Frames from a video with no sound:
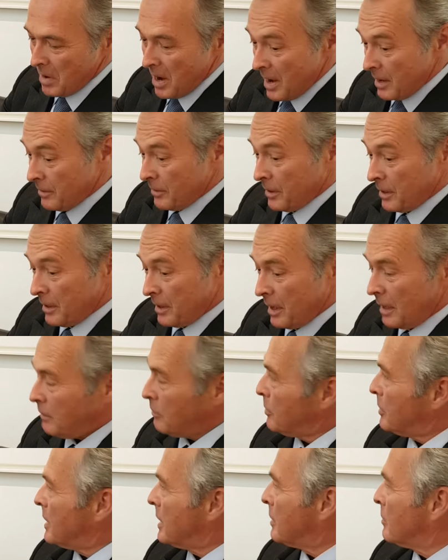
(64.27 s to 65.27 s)
And the
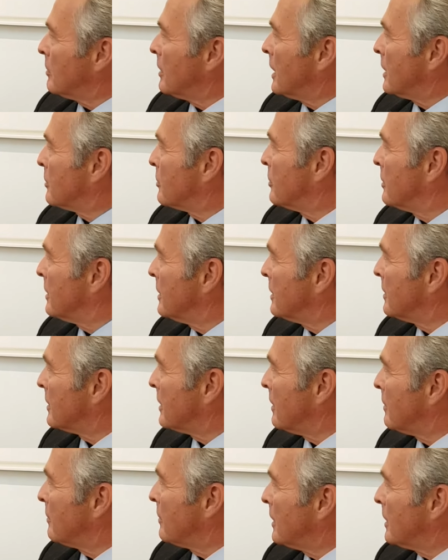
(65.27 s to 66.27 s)
L.U.C collection is,
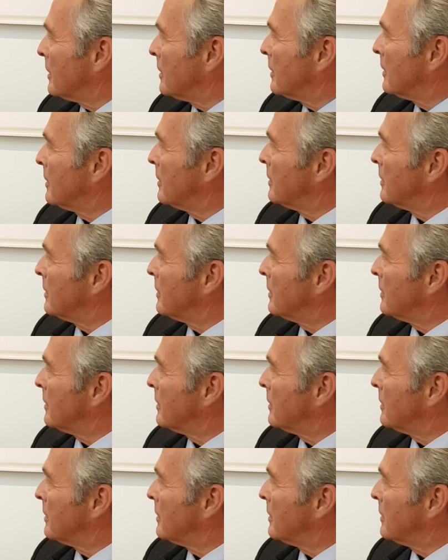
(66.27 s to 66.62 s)
I think,